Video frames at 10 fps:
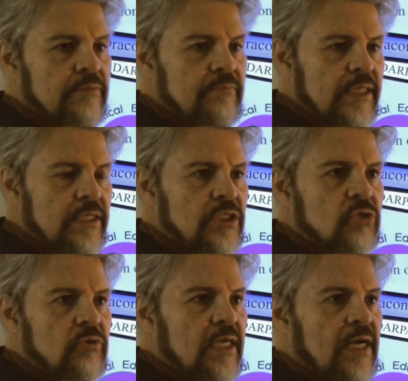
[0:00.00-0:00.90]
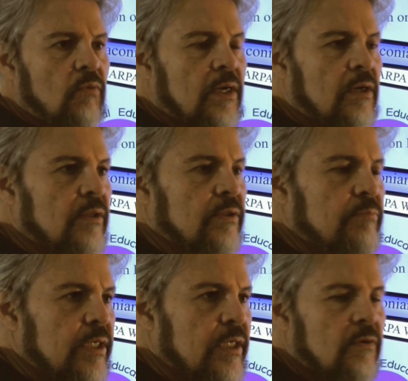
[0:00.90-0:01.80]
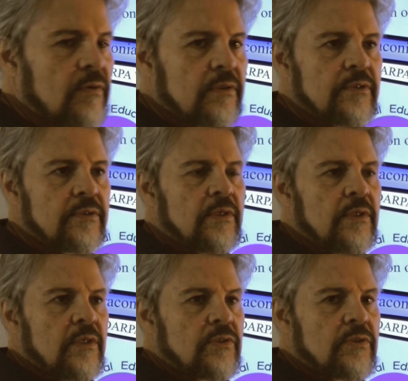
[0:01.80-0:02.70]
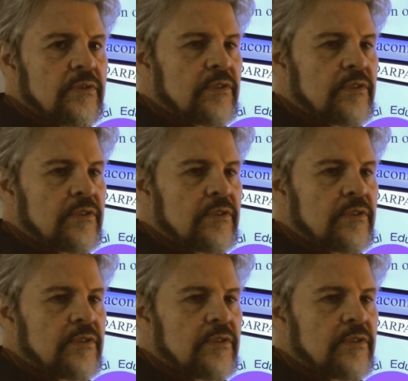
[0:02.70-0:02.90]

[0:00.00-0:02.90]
in my district, I want all the money going to the